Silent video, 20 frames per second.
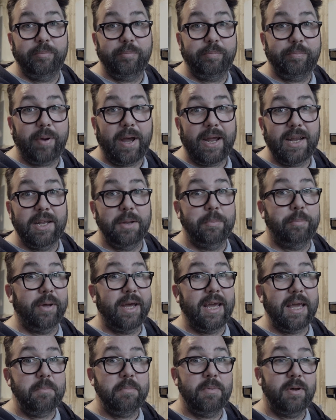paint the
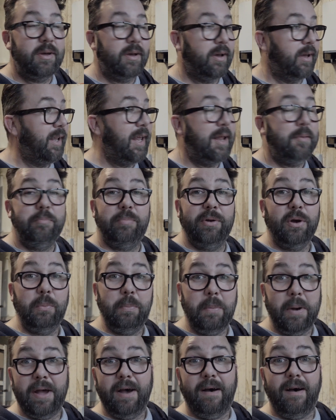beam and then build
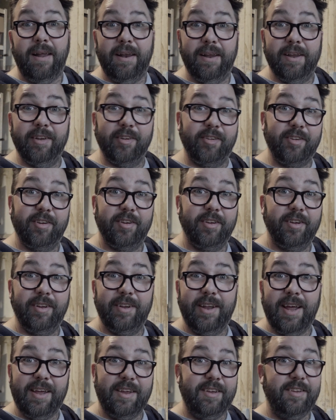my island.
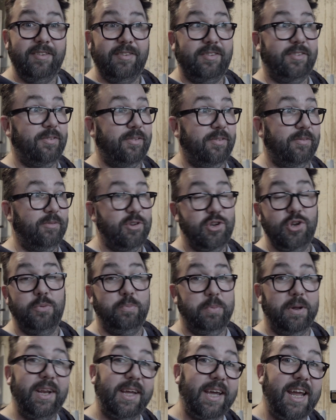And that should
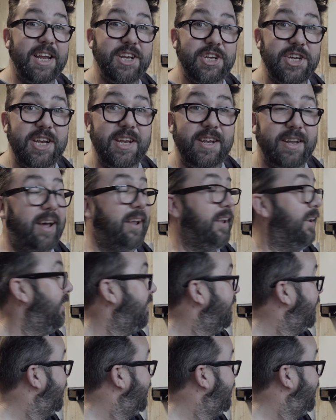be the kitchen done.